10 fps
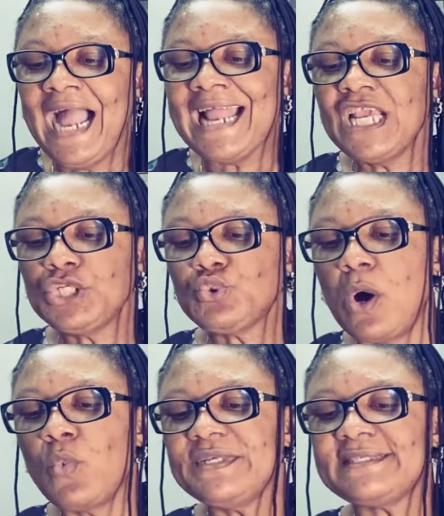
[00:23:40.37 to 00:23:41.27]
And each
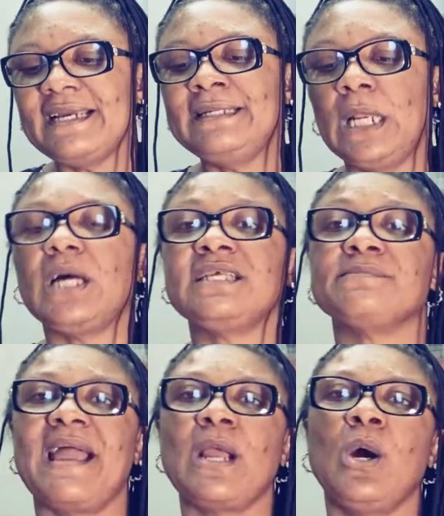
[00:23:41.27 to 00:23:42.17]
one will say, the Lord
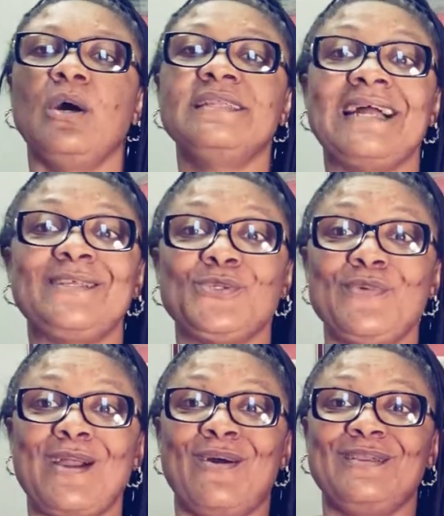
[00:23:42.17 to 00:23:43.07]
is my God. That is
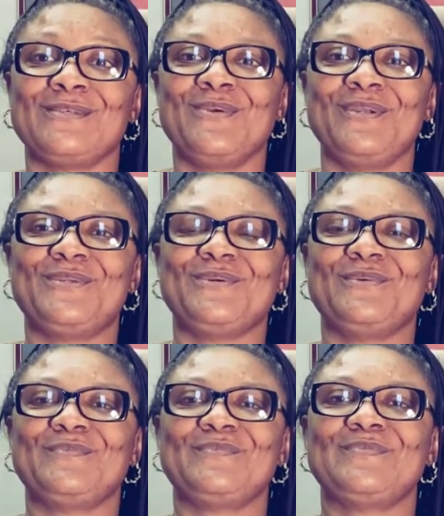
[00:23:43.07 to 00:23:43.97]
where God is going to.